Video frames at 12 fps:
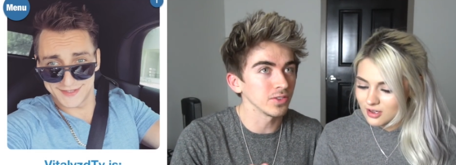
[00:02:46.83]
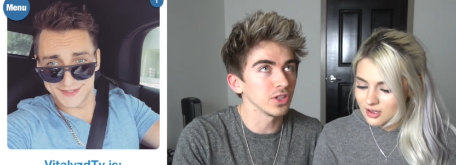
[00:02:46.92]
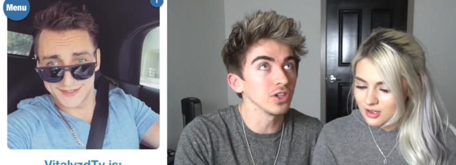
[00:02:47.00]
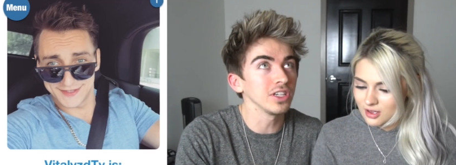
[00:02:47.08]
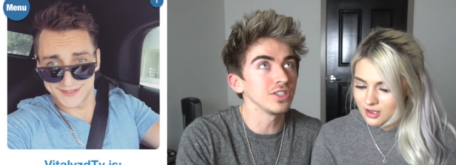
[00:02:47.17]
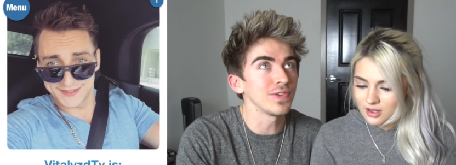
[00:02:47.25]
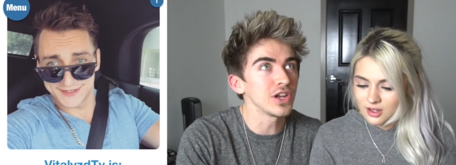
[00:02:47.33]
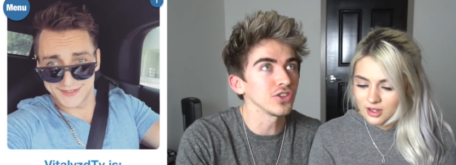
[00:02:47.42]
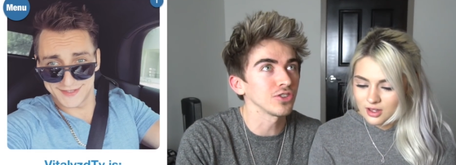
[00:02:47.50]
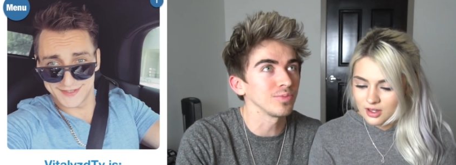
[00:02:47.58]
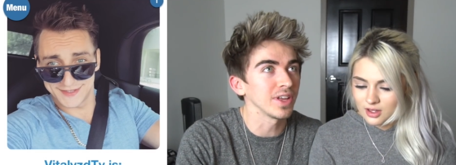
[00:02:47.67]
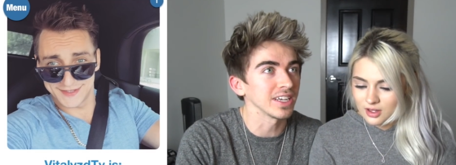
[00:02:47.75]
Speaker 1: Look at his videos
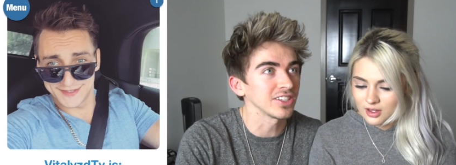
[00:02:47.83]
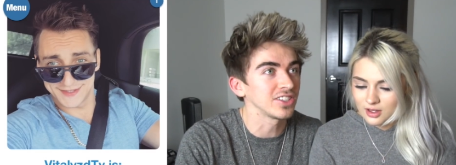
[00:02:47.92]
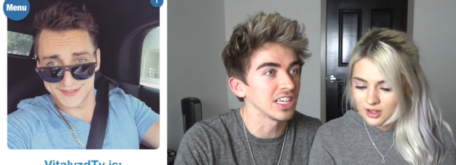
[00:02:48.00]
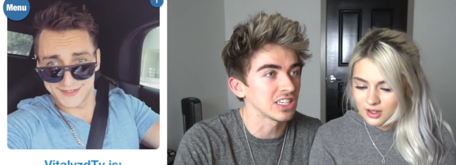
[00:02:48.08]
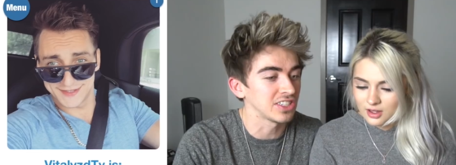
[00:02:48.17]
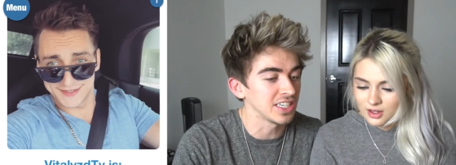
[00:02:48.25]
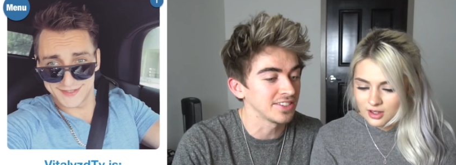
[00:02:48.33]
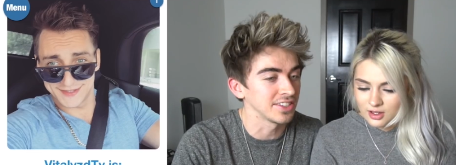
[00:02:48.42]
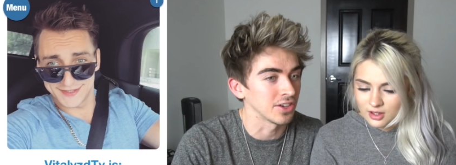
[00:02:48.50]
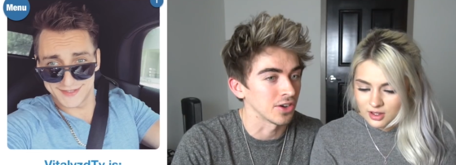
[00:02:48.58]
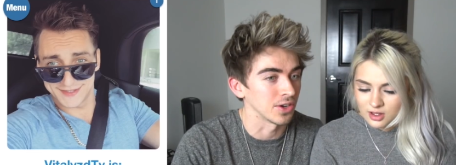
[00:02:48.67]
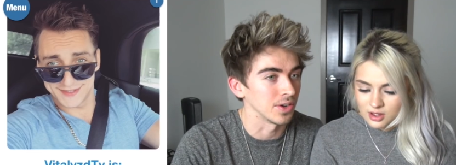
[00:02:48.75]
from like 6 years
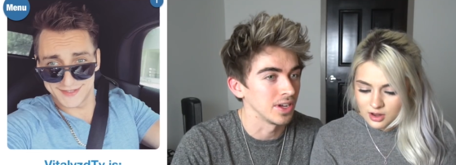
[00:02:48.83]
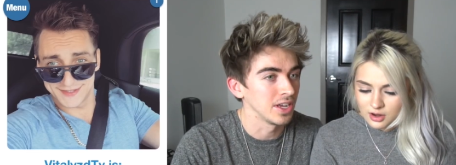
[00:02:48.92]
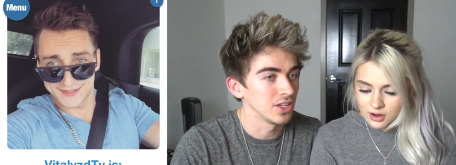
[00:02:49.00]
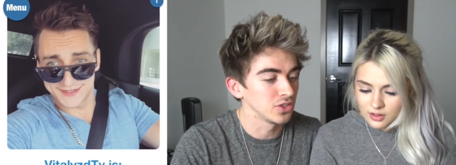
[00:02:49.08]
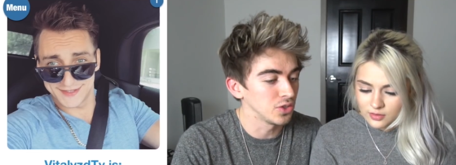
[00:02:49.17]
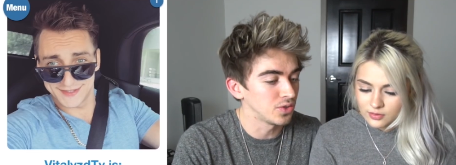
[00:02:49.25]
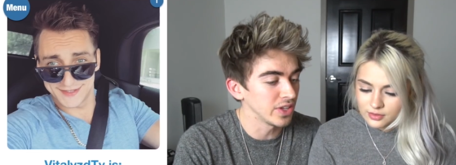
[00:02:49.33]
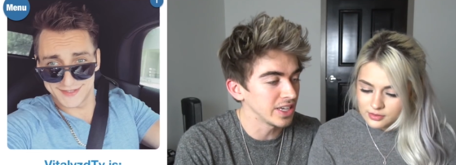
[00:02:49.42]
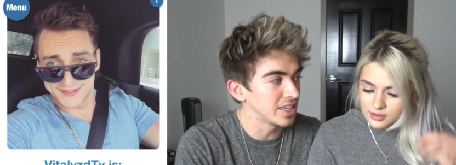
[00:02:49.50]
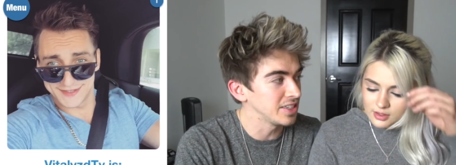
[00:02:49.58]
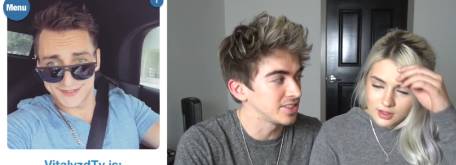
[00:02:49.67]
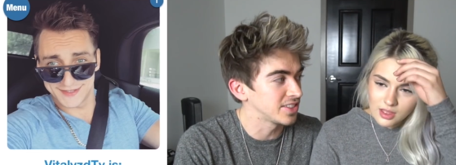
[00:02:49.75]
ago. Do you think
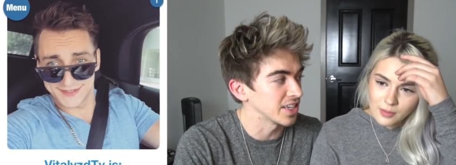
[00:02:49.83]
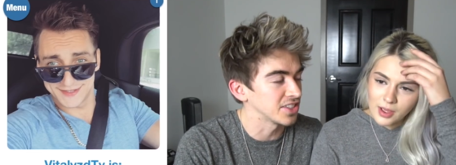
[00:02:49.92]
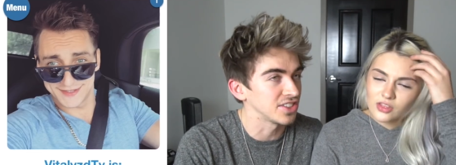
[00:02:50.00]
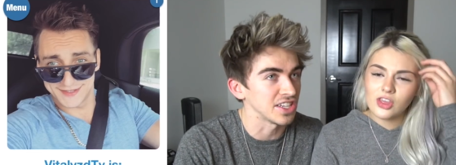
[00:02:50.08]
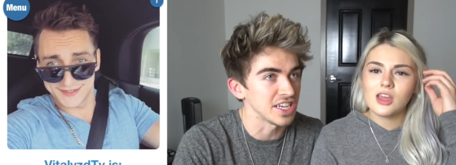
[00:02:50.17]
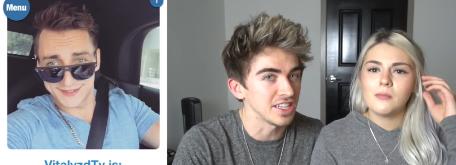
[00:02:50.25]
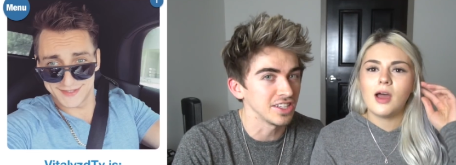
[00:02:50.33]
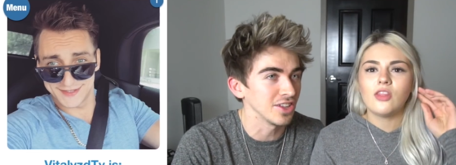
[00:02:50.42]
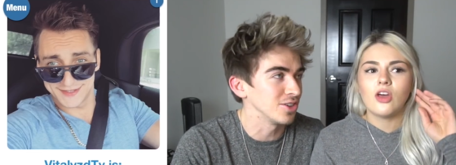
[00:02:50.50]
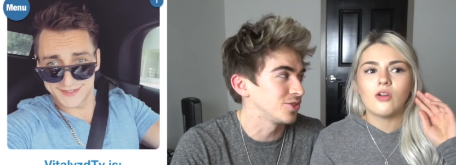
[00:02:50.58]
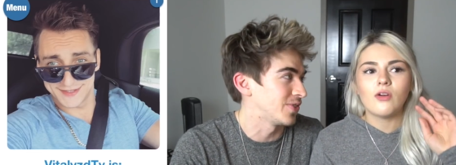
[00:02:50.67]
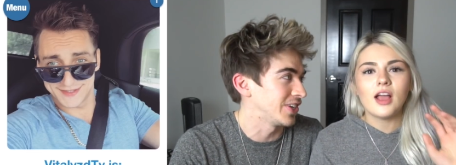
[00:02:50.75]
he's 16?
Speaker 2: Am I thinking about
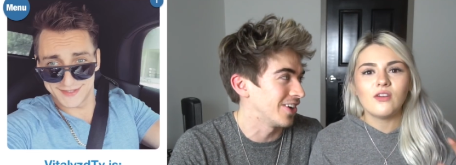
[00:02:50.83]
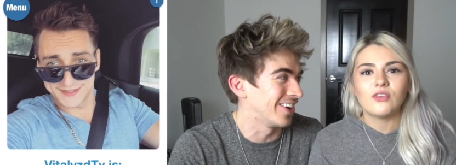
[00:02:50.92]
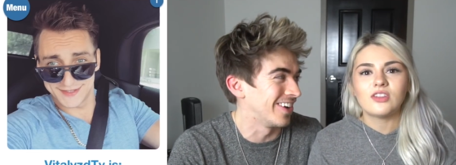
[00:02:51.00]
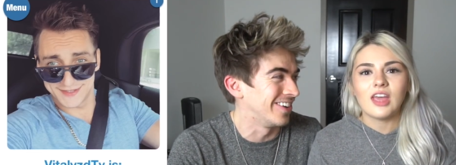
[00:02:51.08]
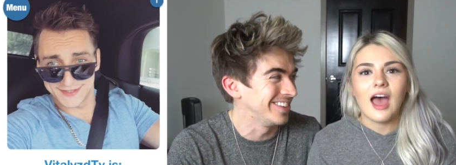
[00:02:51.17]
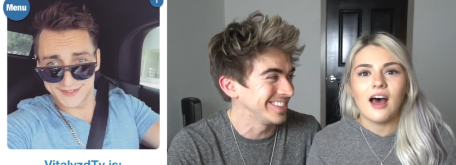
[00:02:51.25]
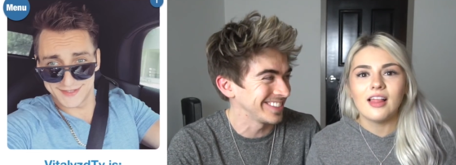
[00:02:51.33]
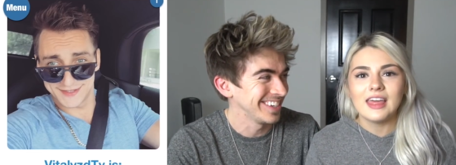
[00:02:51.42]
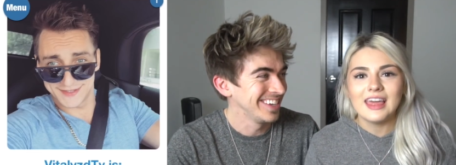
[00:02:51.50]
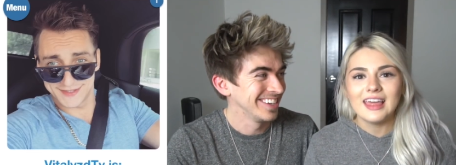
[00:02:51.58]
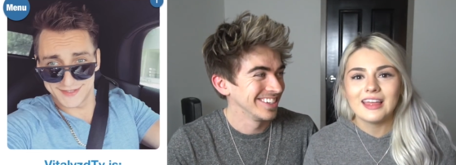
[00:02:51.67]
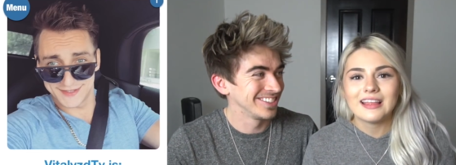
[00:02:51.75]
the right
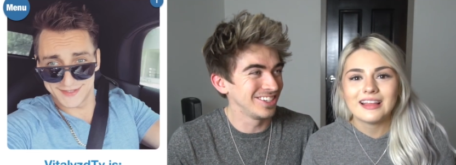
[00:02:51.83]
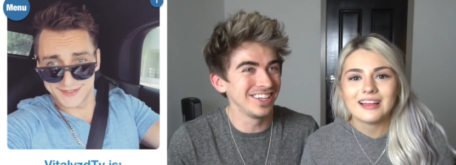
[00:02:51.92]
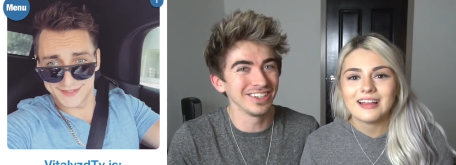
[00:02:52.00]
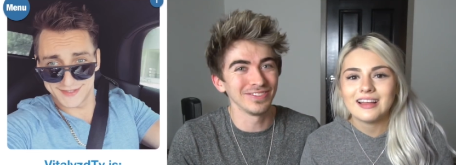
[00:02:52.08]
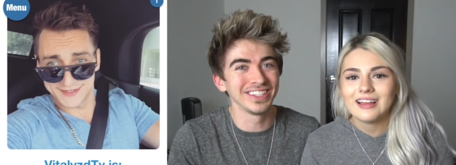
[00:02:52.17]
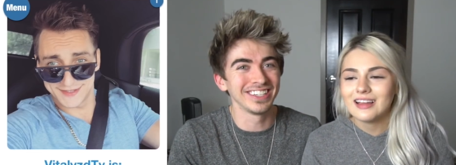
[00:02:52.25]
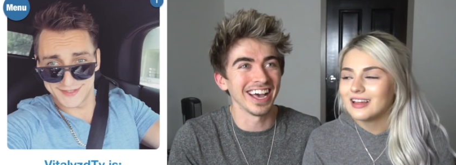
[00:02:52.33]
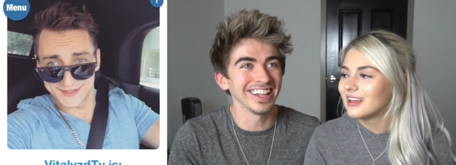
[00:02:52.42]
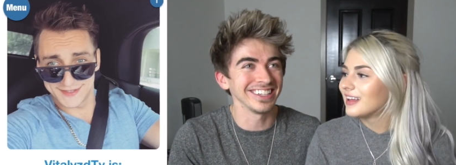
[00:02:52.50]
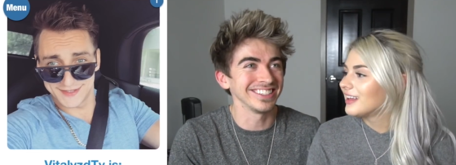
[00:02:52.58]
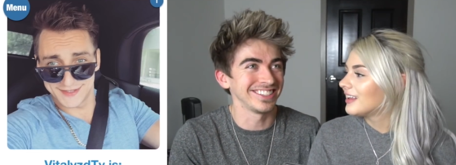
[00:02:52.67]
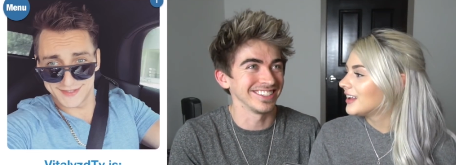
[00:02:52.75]
Vitaly? Do you think
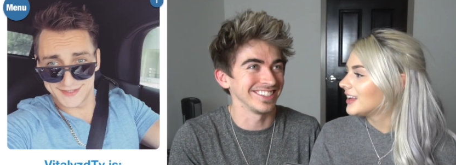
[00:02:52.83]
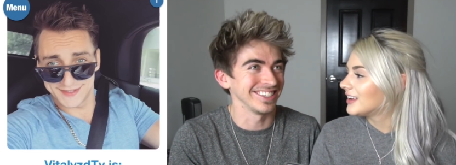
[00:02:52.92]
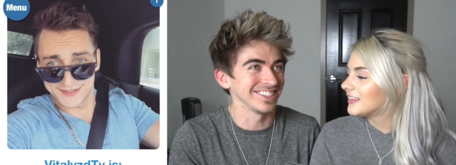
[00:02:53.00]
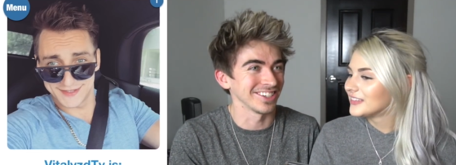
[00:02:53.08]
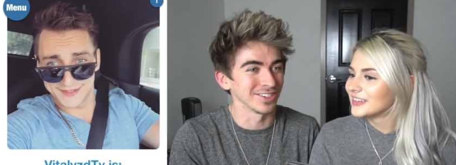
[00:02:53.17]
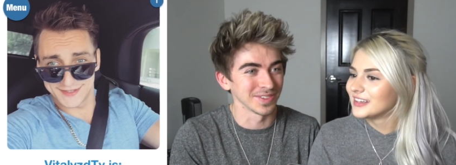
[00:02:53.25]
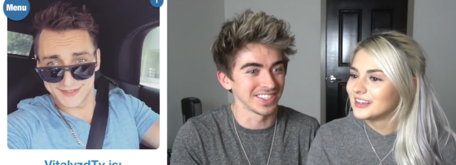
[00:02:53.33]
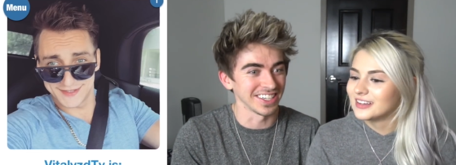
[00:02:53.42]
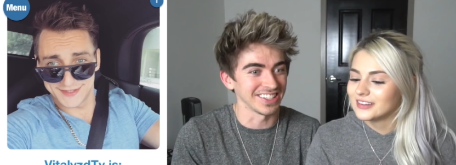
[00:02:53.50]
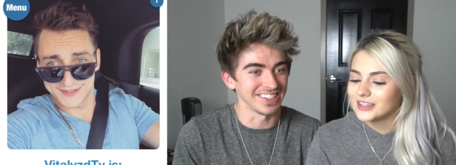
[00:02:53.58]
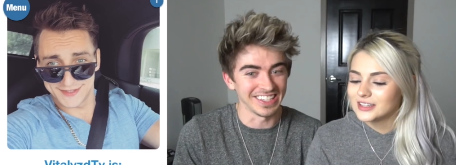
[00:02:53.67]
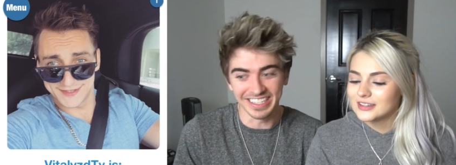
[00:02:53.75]
Vitaly 6 years ago was
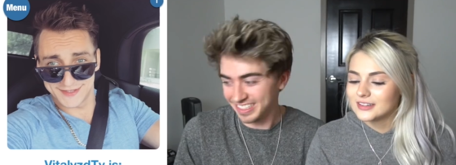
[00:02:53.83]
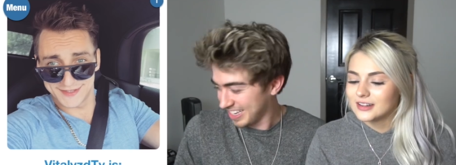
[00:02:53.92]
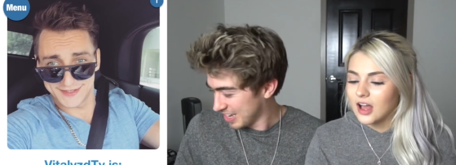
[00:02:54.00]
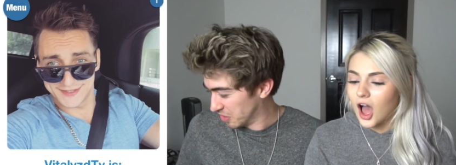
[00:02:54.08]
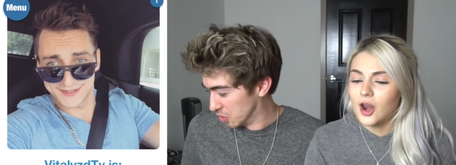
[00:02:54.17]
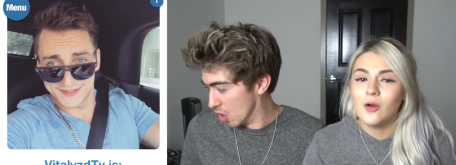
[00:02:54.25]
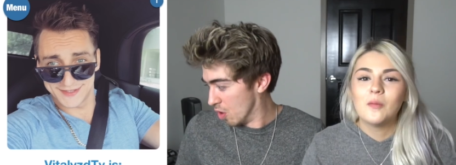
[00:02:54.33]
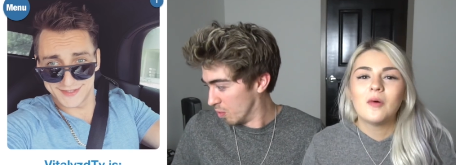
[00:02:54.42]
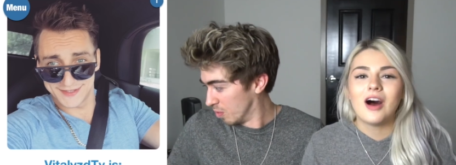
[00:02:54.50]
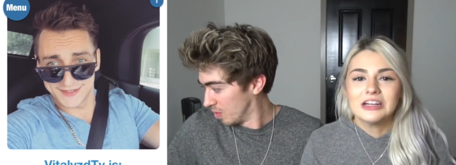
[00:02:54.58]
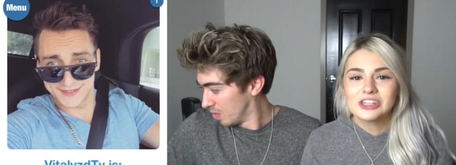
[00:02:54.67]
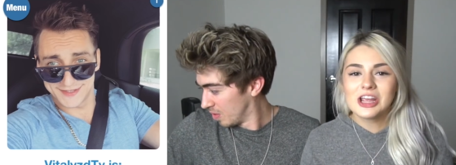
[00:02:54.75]
16? I don't
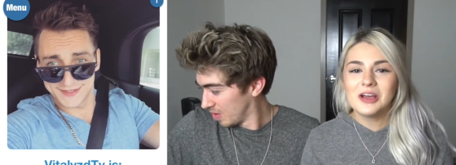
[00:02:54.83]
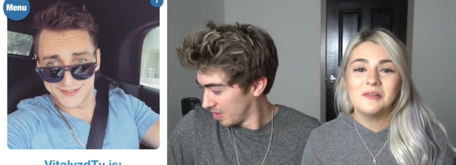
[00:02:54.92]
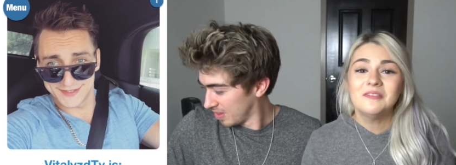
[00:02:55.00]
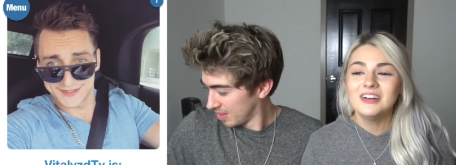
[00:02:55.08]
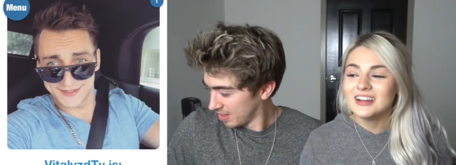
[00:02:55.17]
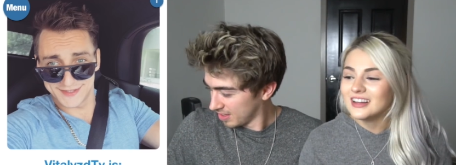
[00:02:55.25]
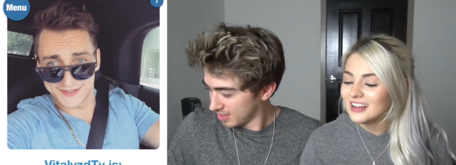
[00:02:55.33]
watch him.